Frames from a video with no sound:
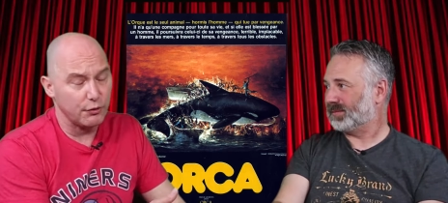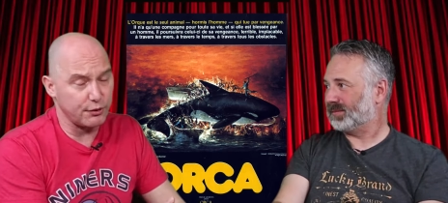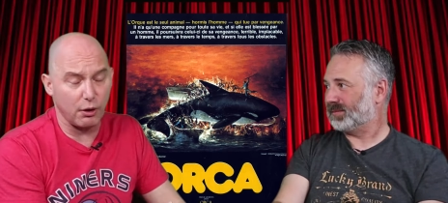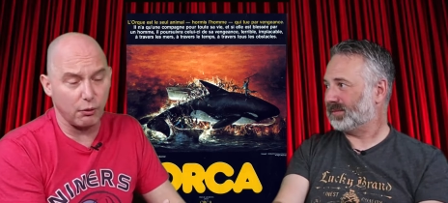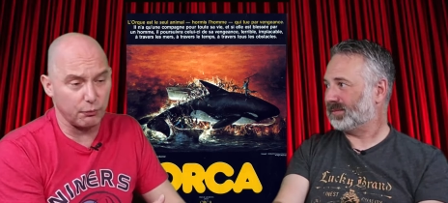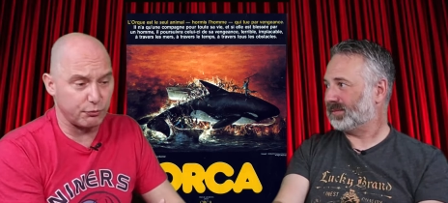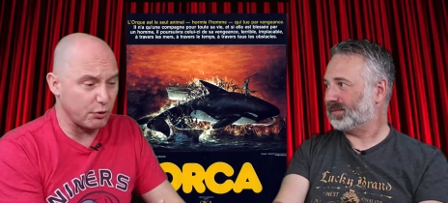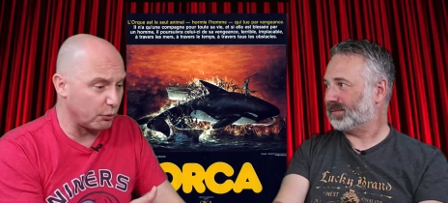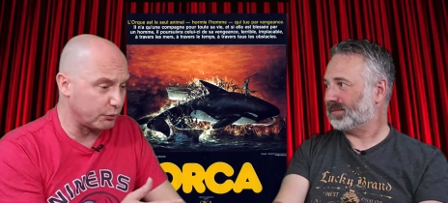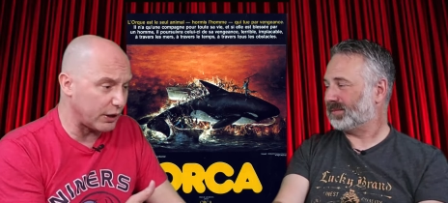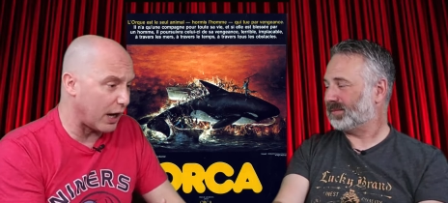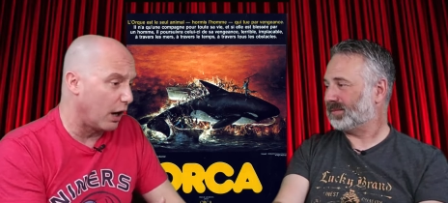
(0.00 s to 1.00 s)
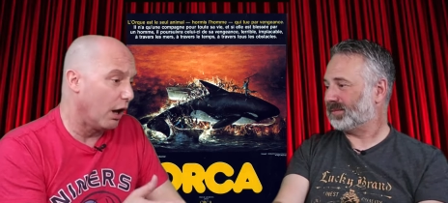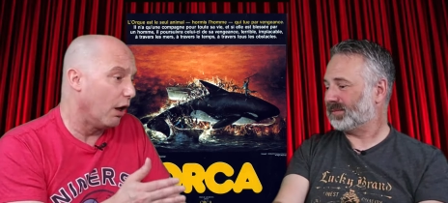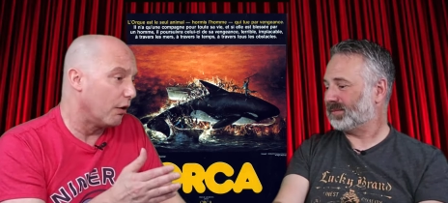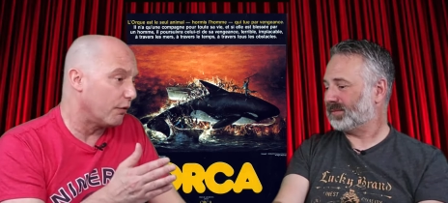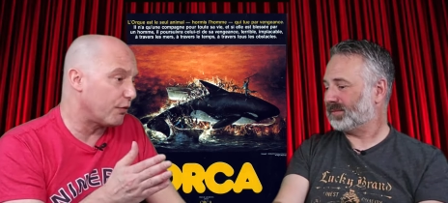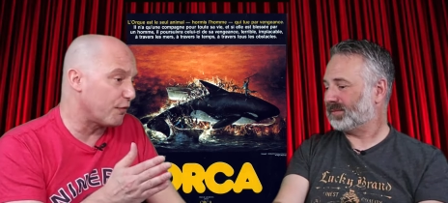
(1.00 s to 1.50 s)
Speaker 1: So, so yeah,
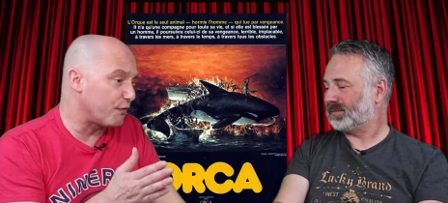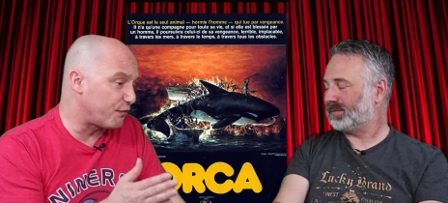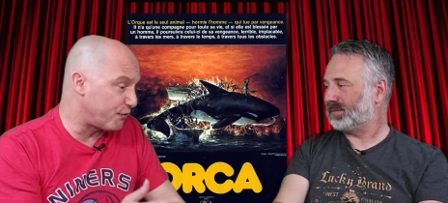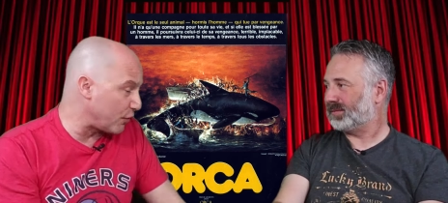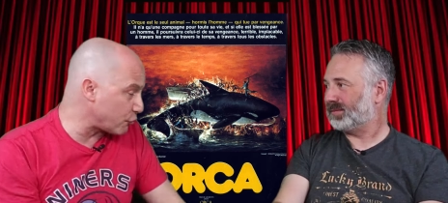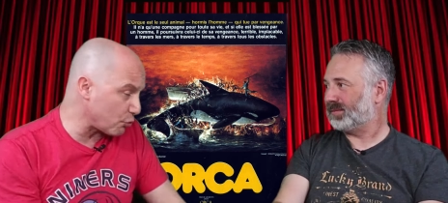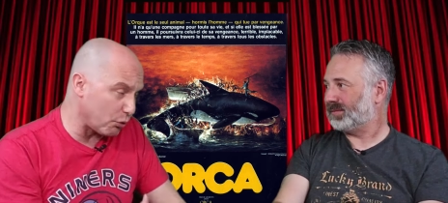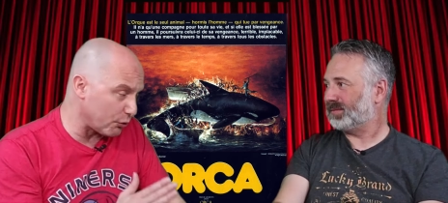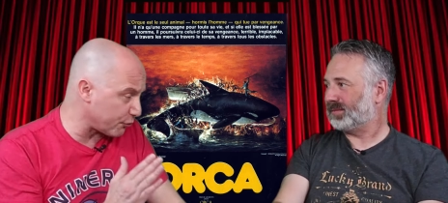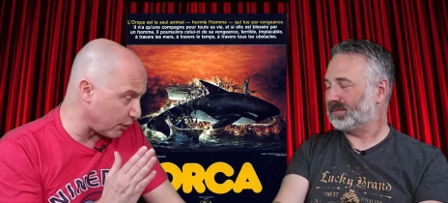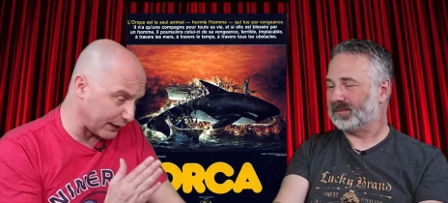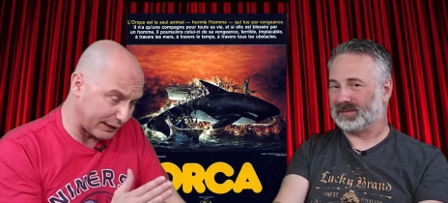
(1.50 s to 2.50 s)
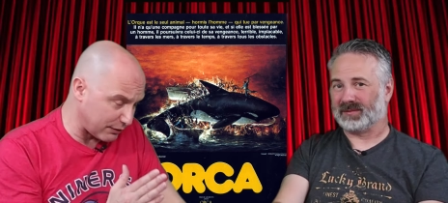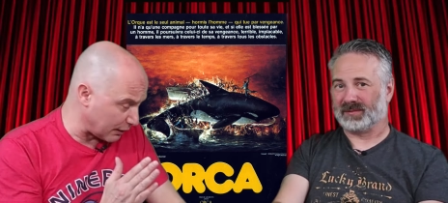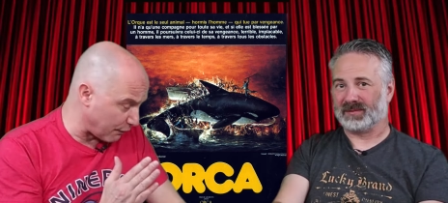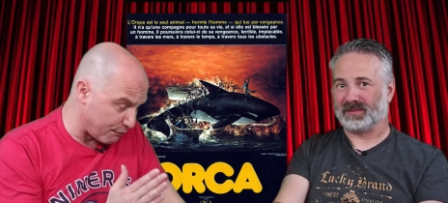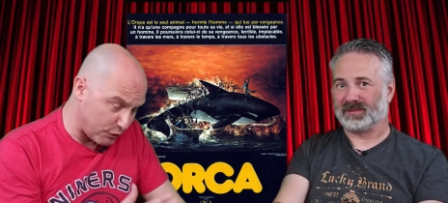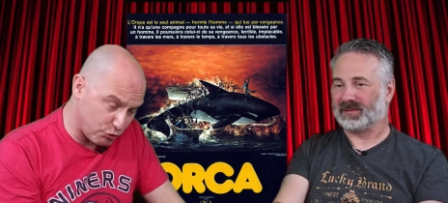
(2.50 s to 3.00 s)
the visuals, like I
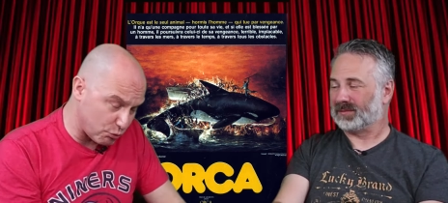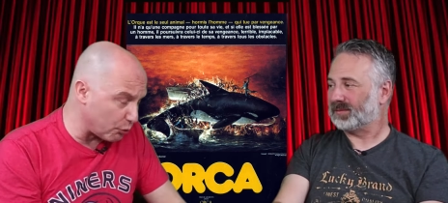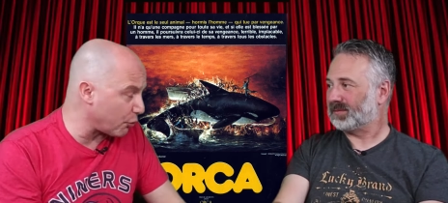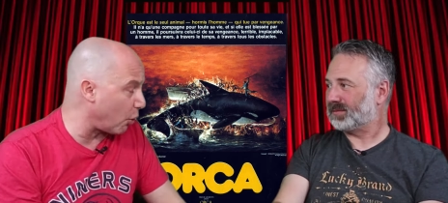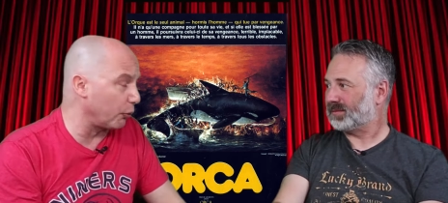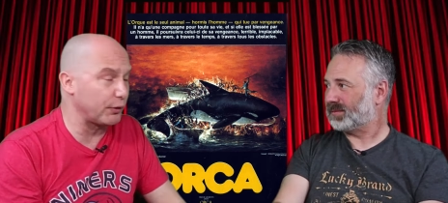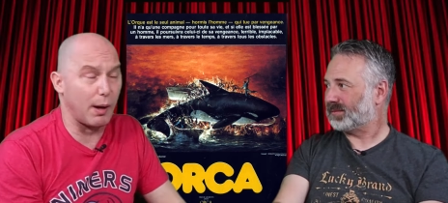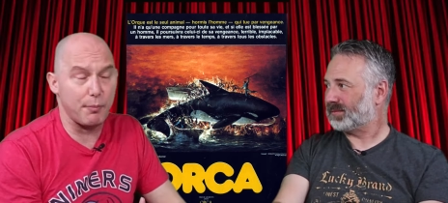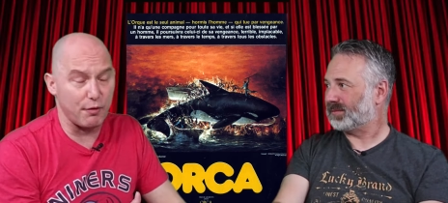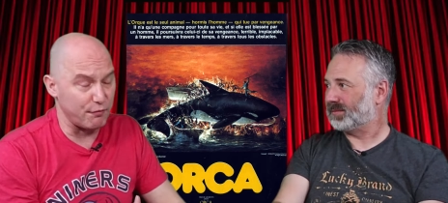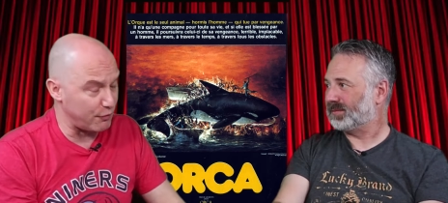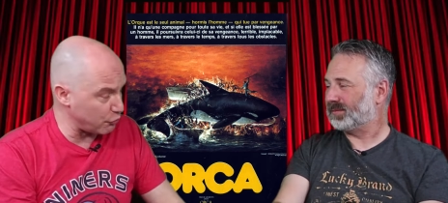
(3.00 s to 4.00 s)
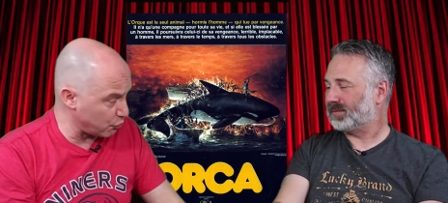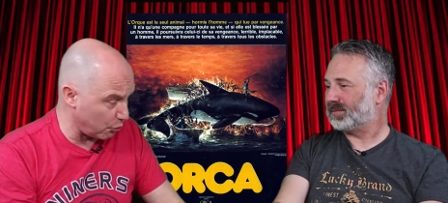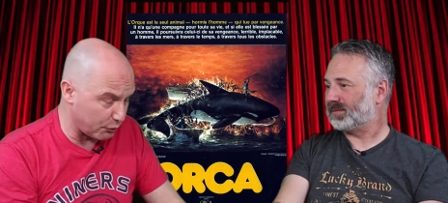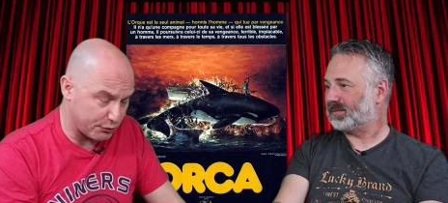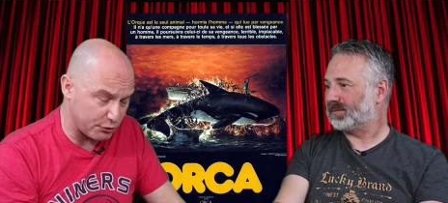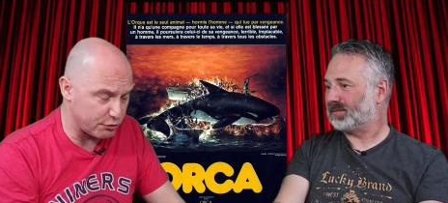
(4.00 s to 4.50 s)
said, the visuals hold up. The mm-hmm.
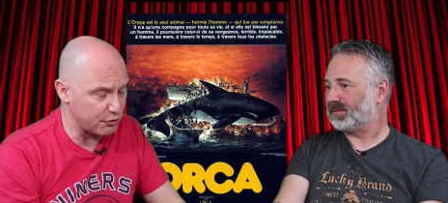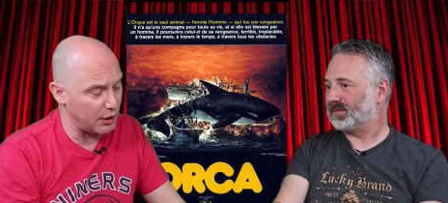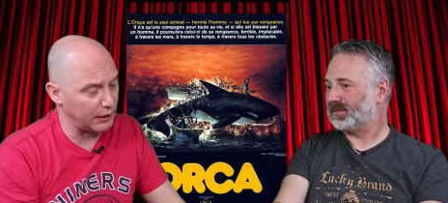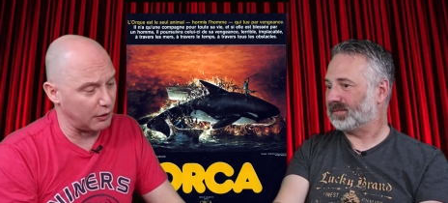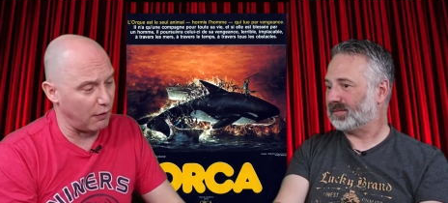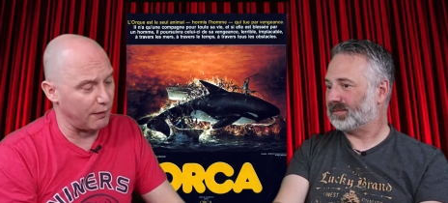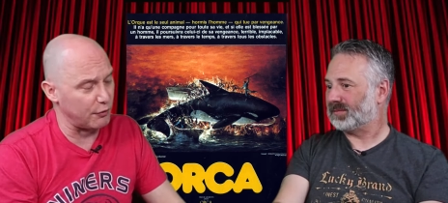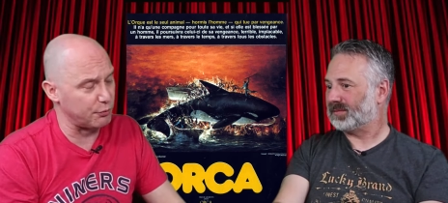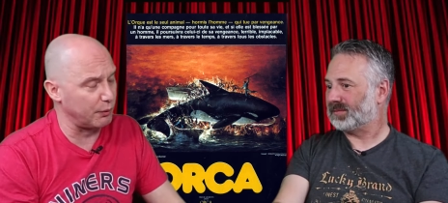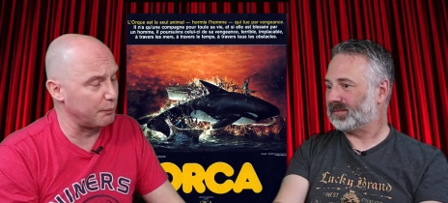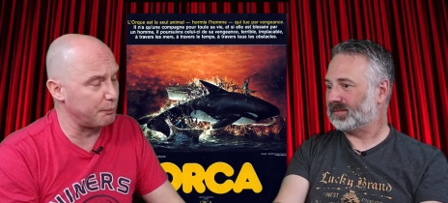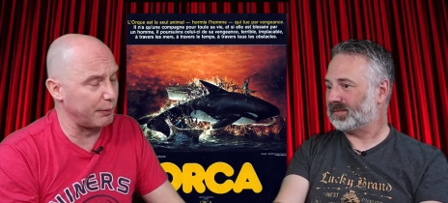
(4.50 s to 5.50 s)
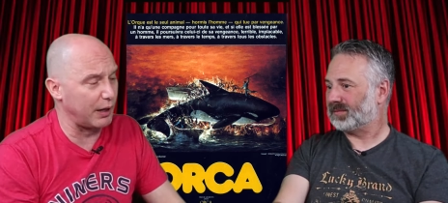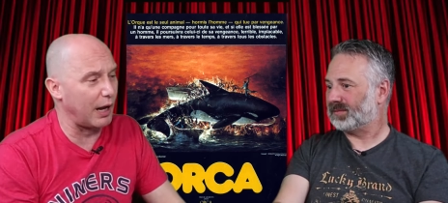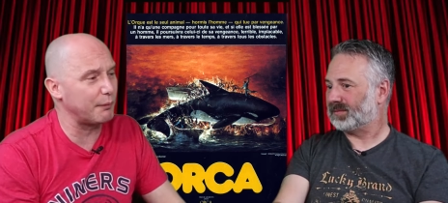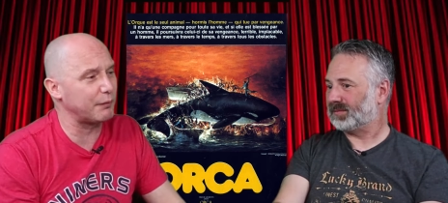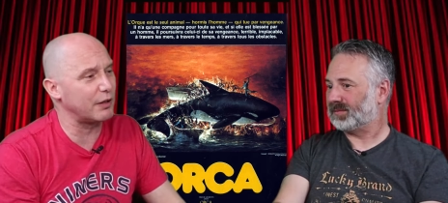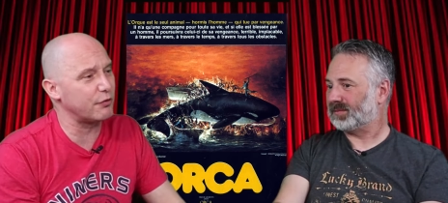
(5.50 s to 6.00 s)
visuals are stunning on this one, but
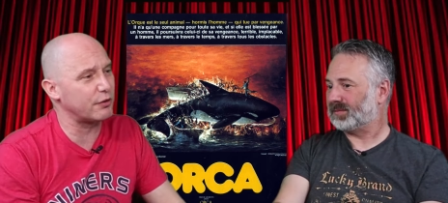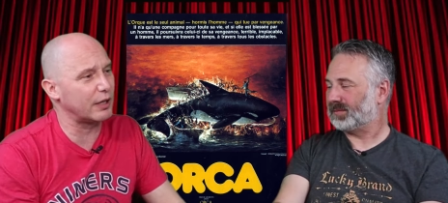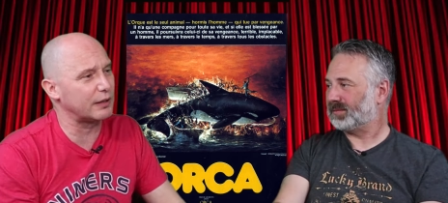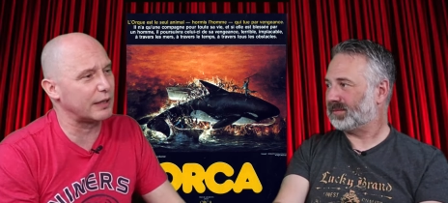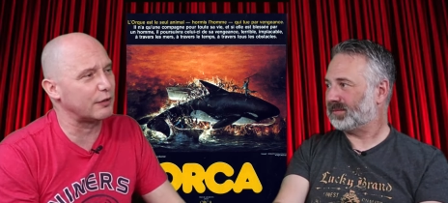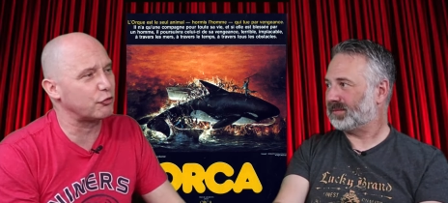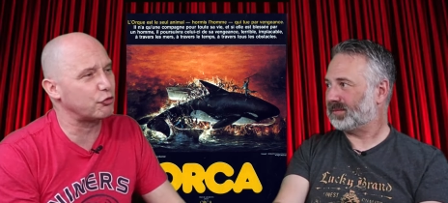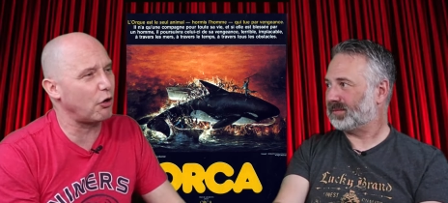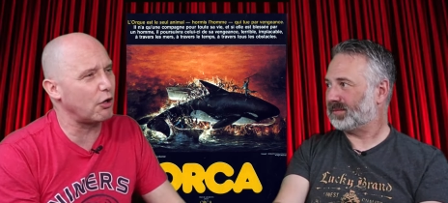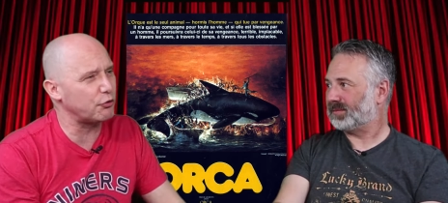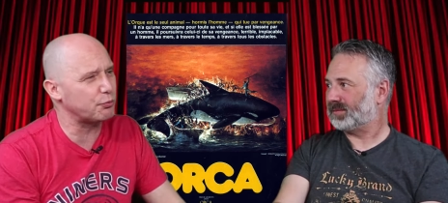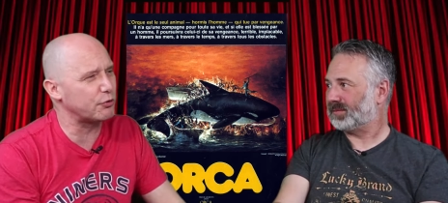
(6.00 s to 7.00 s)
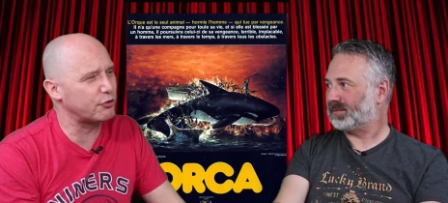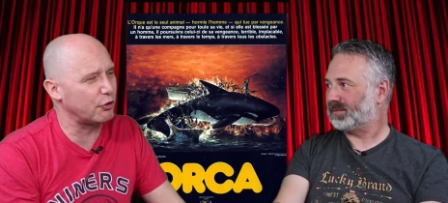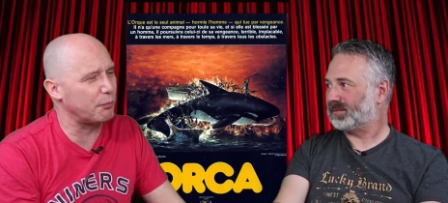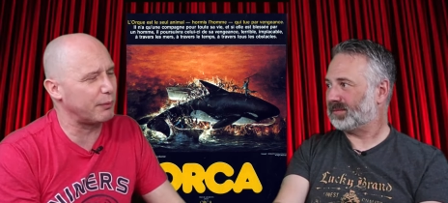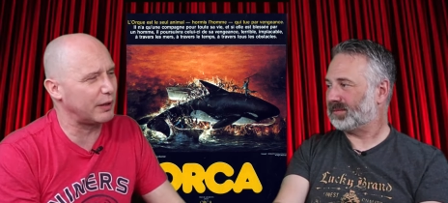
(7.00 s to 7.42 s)
I'm going to say that Jaws would still